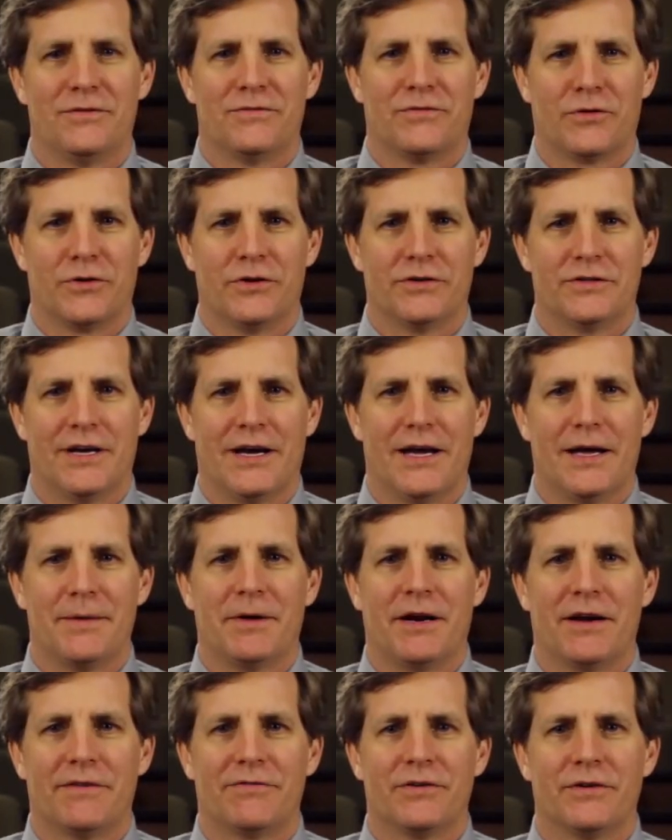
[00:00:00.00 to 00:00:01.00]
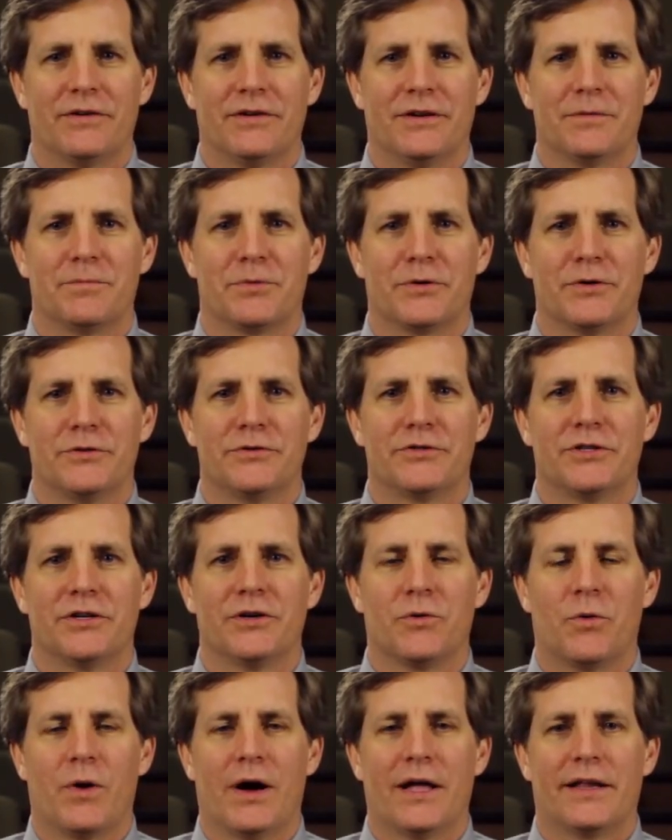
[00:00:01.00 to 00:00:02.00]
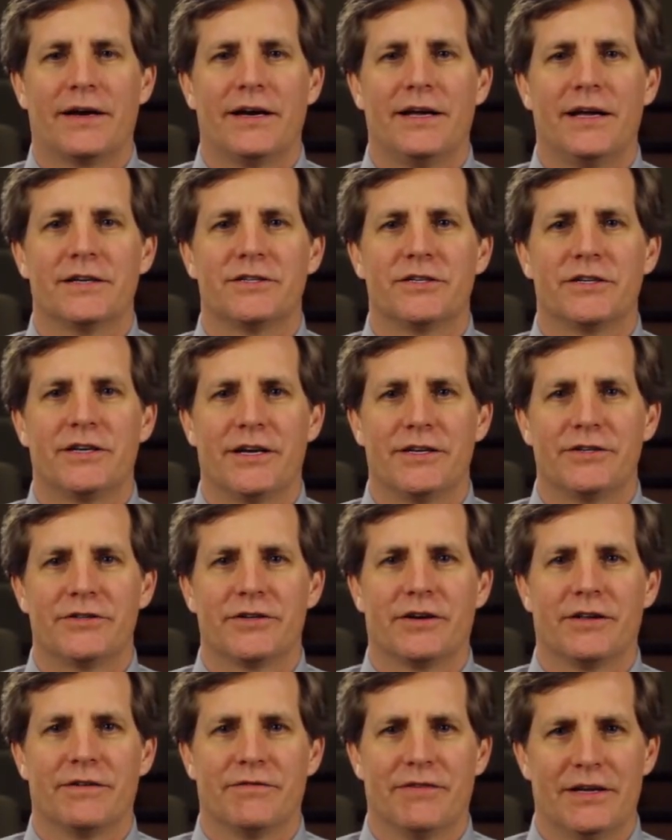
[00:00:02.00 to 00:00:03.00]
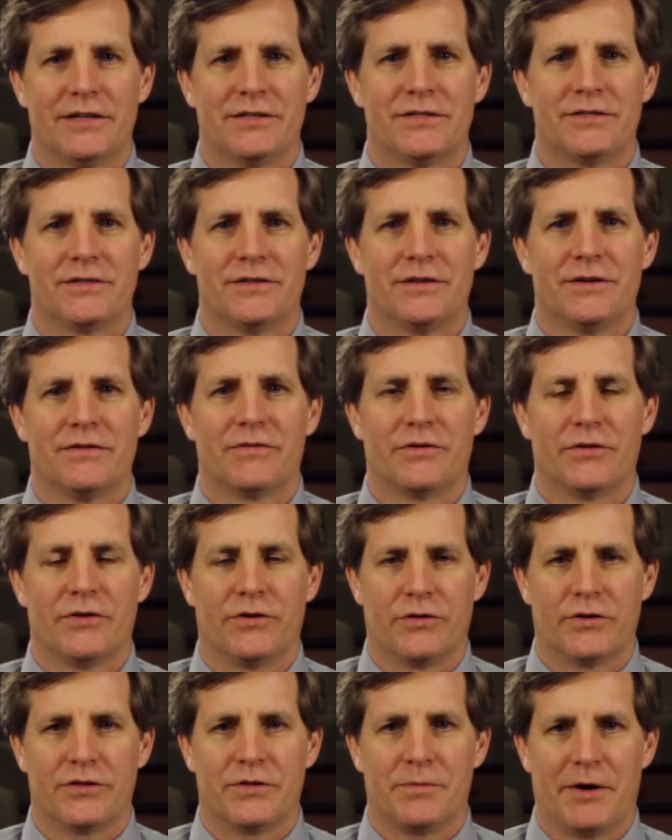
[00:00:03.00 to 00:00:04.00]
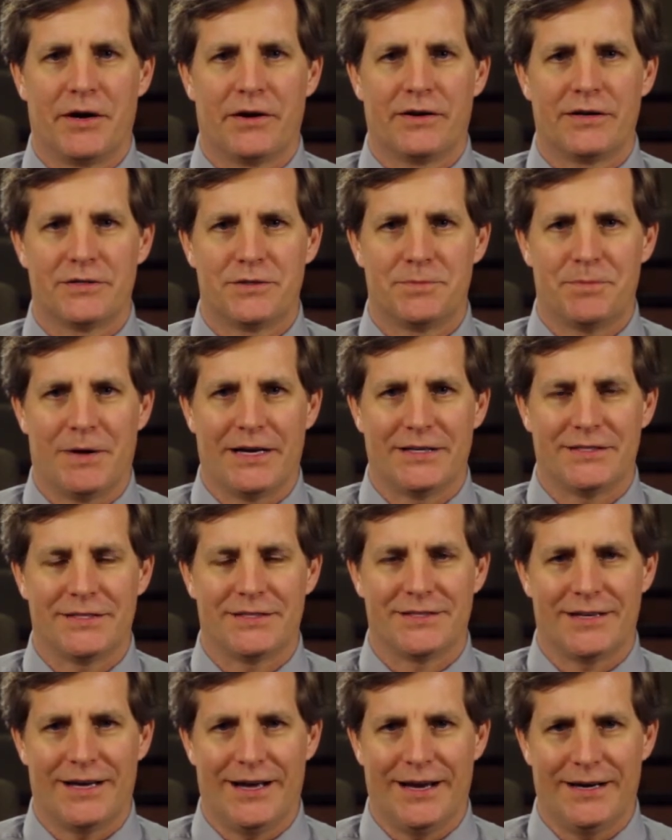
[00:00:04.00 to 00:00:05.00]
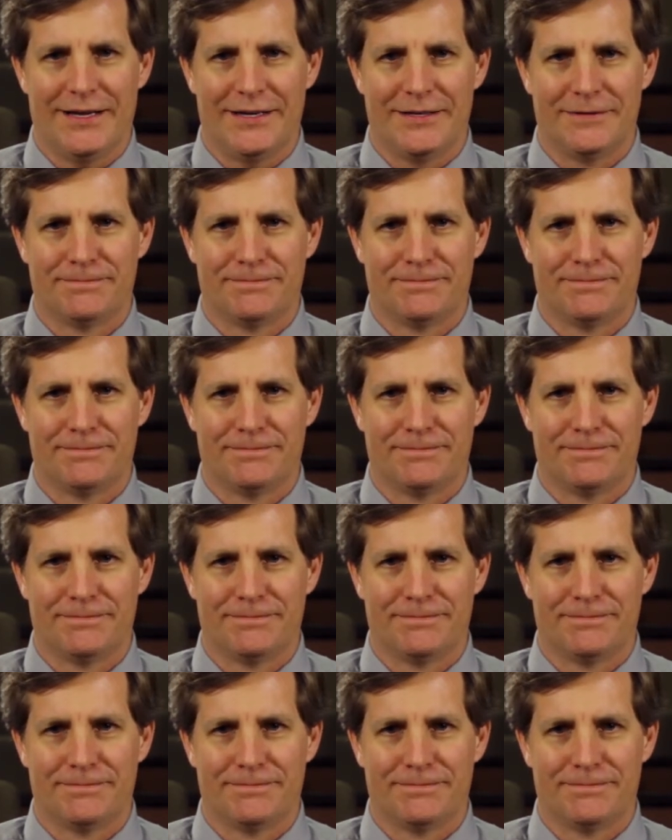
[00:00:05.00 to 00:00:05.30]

for your time and effort in producing quality educational events for the North American Spine Society.